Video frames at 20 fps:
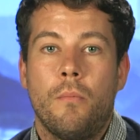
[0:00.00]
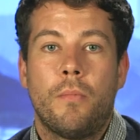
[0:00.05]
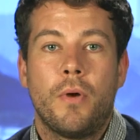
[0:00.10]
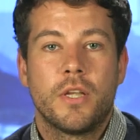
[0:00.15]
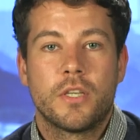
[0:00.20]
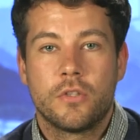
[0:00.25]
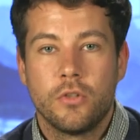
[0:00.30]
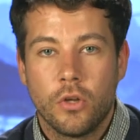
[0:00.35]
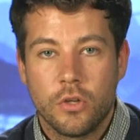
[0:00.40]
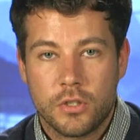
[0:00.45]
But
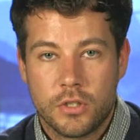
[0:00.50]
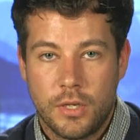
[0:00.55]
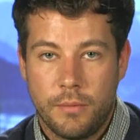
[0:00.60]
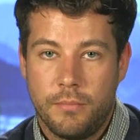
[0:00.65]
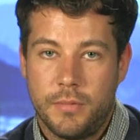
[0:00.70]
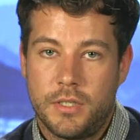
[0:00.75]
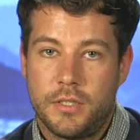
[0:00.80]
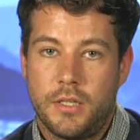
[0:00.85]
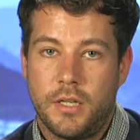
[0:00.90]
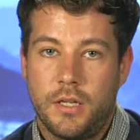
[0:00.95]
it's not some
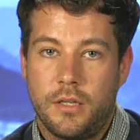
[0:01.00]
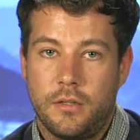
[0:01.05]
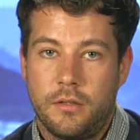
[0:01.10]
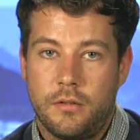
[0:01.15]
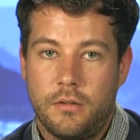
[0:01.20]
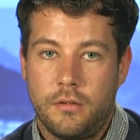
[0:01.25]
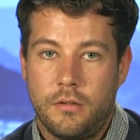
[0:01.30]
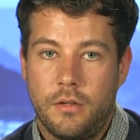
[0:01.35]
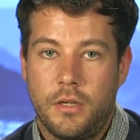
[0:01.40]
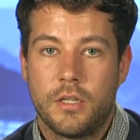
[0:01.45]

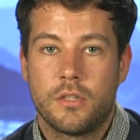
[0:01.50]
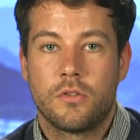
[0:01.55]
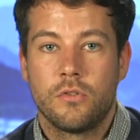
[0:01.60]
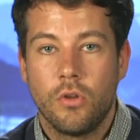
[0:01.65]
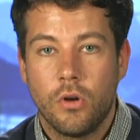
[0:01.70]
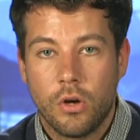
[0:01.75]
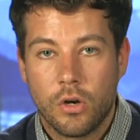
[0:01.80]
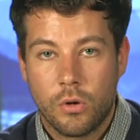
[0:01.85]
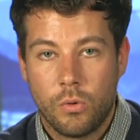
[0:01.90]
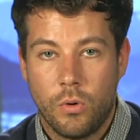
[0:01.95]
mistake. It's
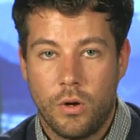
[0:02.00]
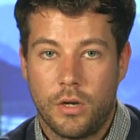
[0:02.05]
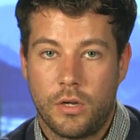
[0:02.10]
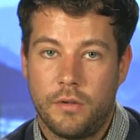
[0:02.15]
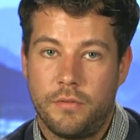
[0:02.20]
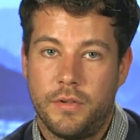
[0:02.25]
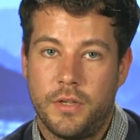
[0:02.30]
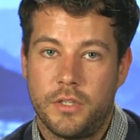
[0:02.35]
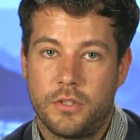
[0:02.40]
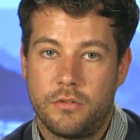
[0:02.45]
not a quirk
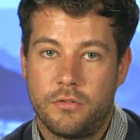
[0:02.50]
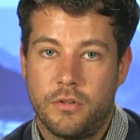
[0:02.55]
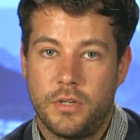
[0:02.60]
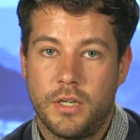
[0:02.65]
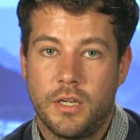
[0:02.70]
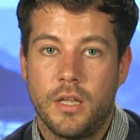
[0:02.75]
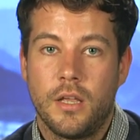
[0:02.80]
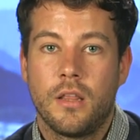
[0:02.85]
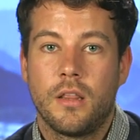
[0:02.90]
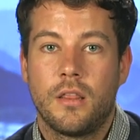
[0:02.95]
of
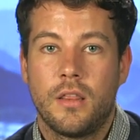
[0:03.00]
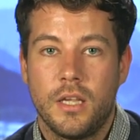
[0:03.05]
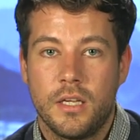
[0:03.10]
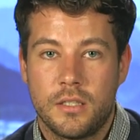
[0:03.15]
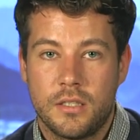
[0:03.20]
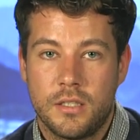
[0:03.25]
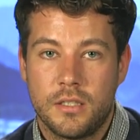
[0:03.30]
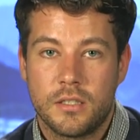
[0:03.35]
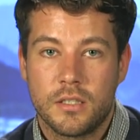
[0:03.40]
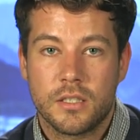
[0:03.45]
history.
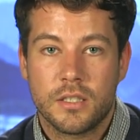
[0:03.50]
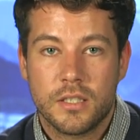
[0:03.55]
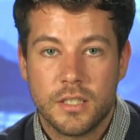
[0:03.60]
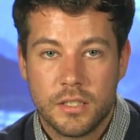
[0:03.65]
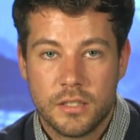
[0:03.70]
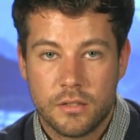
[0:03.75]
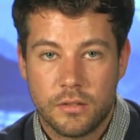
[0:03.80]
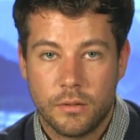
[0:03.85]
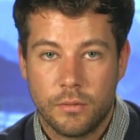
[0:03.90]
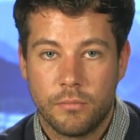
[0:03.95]
This is the
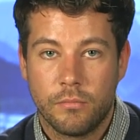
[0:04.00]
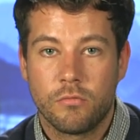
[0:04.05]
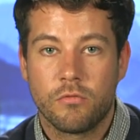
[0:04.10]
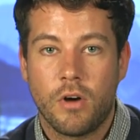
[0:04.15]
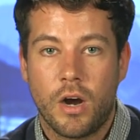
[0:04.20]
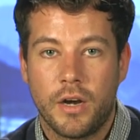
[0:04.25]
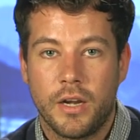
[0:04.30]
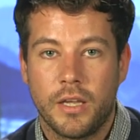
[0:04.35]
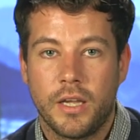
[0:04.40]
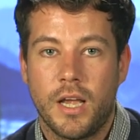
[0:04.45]
system
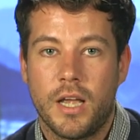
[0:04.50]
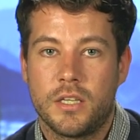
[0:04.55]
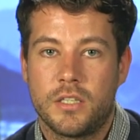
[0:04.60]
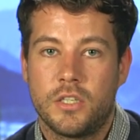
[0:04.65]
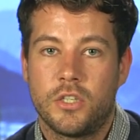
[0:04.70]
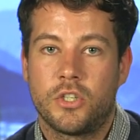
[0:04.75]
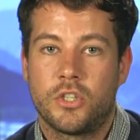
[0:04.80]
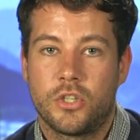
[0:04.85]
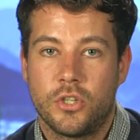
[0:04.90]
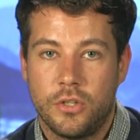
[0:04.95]
running as
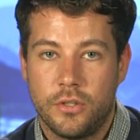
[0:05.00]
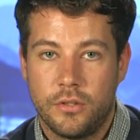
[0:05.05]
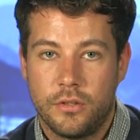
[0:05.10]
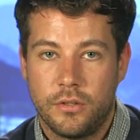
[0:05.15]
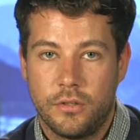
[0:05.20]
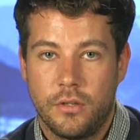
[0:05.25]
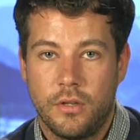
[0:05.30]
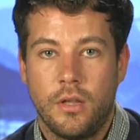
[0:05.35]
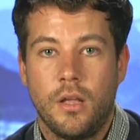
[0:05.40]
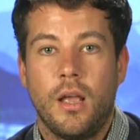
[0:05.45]
it should,
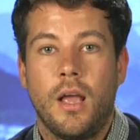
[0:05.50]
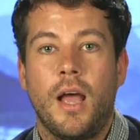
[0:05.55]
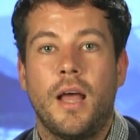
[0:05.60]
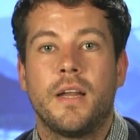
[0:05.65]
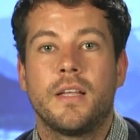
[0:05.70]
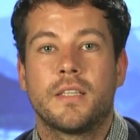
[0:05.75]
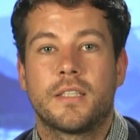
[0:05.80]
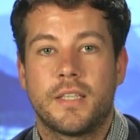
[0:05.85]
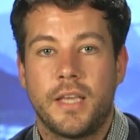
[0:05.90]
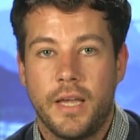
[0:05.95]
and
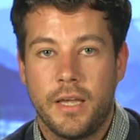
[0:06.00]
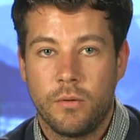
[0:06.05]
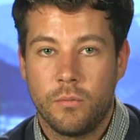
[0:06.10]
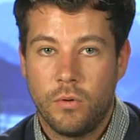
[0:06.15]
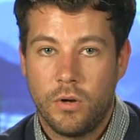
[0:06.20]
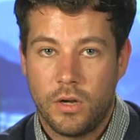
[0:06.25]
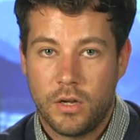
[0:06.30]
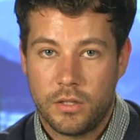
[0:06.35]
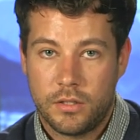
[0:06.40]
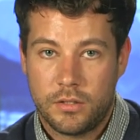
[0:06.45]
it's getting
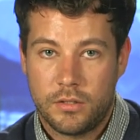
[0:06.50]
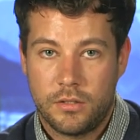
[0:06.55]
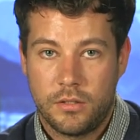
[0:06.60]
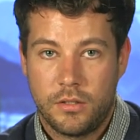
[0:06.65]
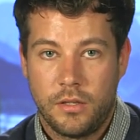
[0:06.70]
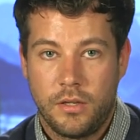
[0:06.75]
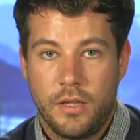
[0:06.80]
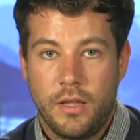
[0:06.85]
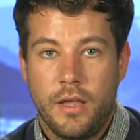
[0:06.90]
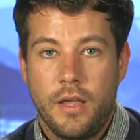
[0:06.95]
worse.
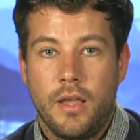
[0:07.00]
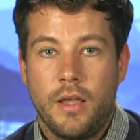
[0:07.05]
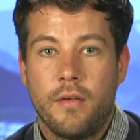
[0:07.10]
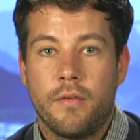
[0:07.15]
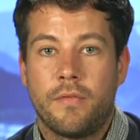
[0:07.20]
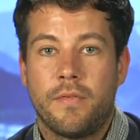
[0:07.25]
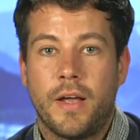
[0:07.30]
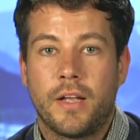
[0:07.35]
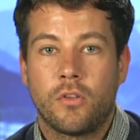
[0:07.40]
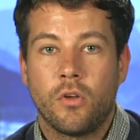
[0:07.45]
In
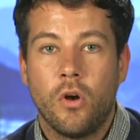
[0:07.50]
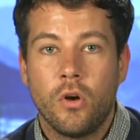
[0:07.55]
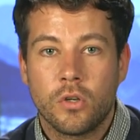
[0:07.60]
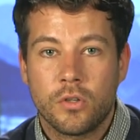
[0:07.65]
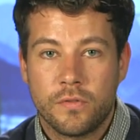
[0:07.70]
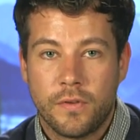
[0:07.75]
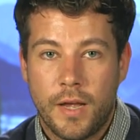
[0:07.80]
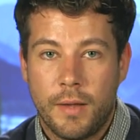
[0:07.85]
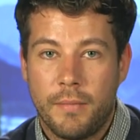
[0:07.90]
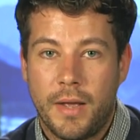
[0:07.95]
fact,
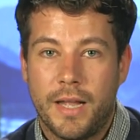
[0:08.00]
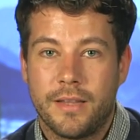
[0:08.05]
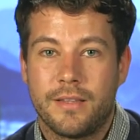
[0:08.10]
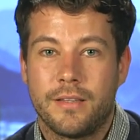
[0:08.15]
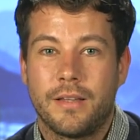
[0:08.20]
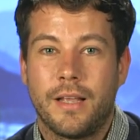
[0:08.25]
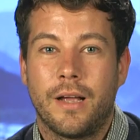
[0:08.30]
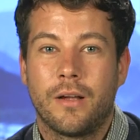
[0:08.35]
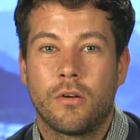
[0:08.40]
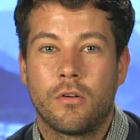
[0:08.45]
Oxfam had to
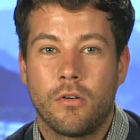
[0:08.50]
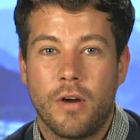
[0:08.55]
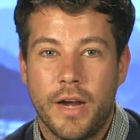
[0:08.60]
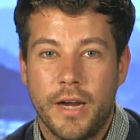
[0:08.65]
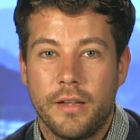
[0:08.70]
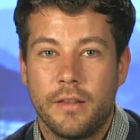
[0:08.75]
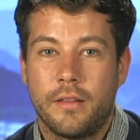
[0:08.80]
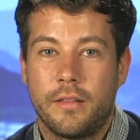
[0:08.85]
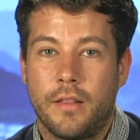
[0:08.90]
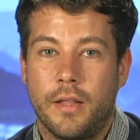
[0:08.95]

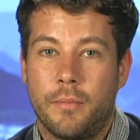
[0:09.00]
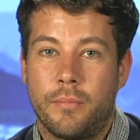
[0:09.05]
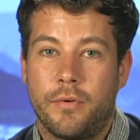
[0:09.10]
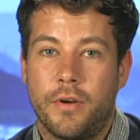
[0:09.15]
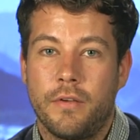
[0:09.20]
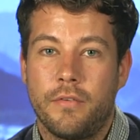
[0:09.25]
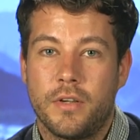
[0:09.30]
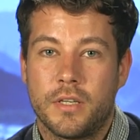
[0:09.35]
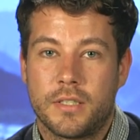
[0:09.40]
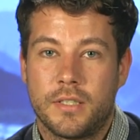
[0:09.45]
downgrade their
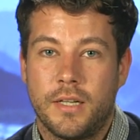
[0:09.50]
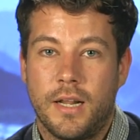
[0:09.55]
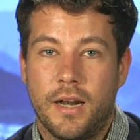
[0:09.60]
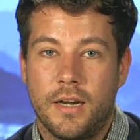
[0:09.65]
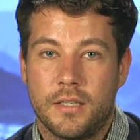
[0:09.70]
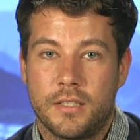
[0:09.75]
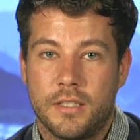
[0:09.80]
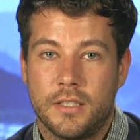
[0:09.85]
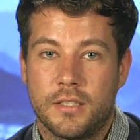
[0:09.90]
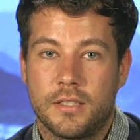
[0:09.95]
previous
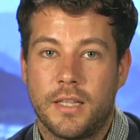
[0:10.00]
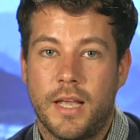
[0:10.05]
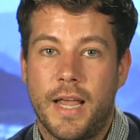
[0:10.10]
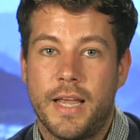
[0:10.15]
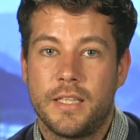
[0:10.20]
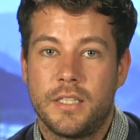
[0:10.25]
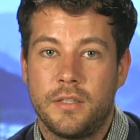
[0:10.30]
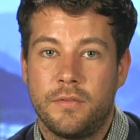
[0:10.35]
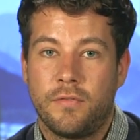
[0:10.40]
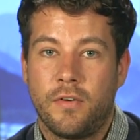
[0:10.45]
analysis that
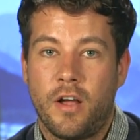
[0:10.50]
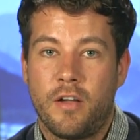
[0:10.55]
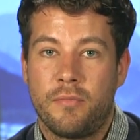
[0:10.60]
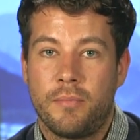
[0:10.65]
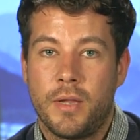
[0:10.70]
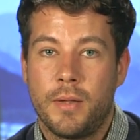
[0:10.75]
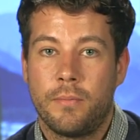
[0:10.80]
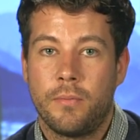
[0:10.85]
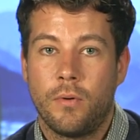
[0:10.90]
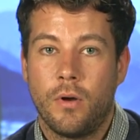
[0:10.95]
85
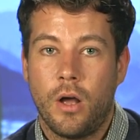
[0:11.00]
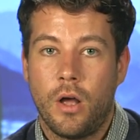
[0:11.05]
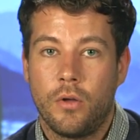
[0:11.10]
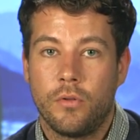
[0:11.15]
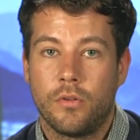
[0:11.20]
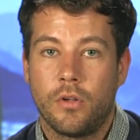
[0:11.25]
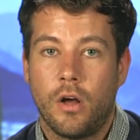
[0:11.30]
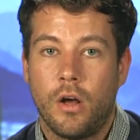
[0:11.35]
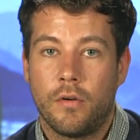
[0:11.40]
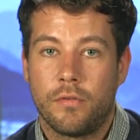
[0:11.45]
people
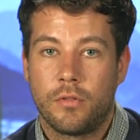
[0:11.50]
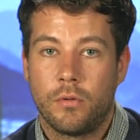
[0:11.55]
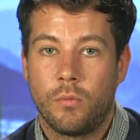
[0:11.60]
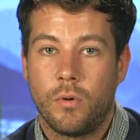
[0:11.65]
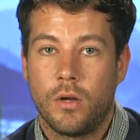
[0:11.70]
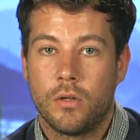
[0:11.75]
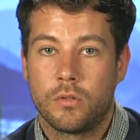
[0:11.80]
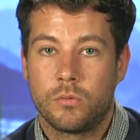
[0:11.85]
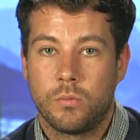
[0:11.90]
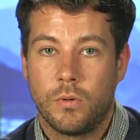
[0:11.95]
owned half the
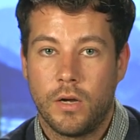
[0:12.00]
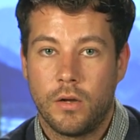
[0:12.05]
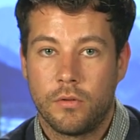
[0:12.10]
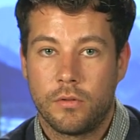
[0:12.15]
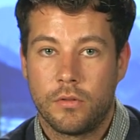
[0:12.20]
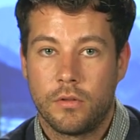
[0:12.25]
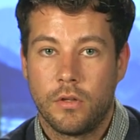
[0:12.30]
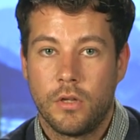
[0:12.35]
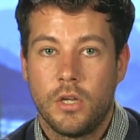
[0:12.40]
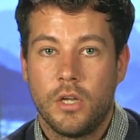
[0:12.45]
world's
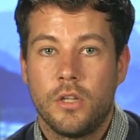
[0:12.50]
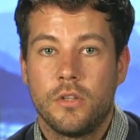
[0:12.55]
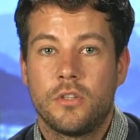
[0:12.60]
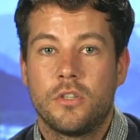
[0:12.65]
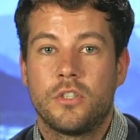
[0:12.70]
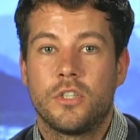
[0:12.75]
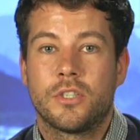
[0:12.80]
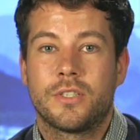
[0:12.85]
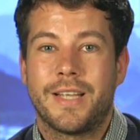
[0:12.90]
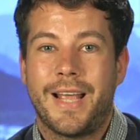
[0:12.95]
wealth to
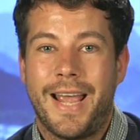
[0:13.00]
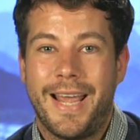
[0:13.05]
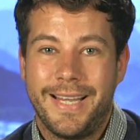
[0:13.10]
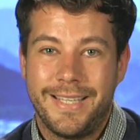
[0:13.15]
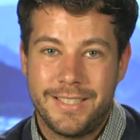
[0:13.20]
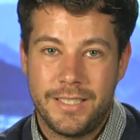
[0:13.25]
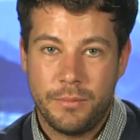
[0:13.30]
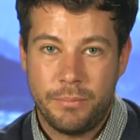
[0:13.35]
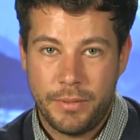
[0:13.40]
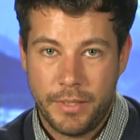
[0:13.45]
just
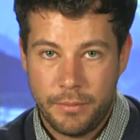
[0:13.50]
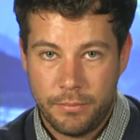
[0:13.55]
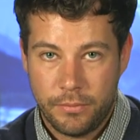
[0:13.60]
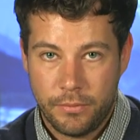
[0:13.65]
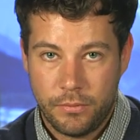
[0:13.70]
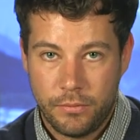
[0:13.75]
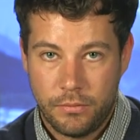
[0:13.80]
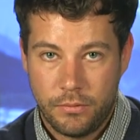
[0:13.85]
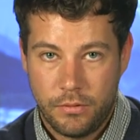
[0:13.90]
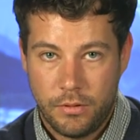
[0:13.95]
80
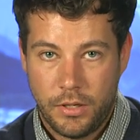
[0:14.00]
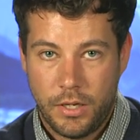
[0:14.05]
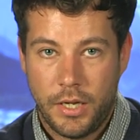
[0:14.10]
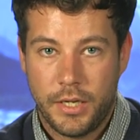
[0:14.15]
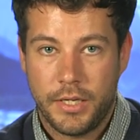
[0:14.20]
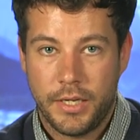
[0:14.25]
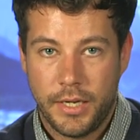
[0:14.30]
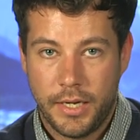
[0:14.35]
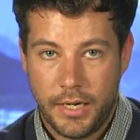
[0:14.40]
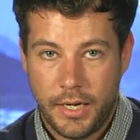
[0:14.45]
people a
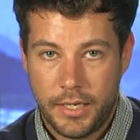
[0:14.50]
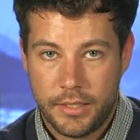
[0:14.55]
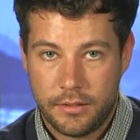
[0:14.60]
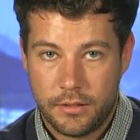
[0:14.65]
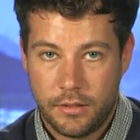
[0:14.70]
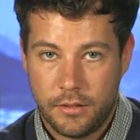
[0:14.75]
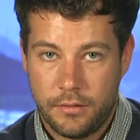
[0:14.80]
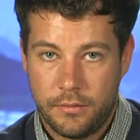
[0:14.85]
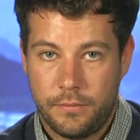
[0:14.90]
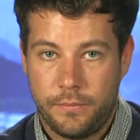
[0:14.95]
year
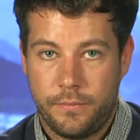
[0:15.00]
later.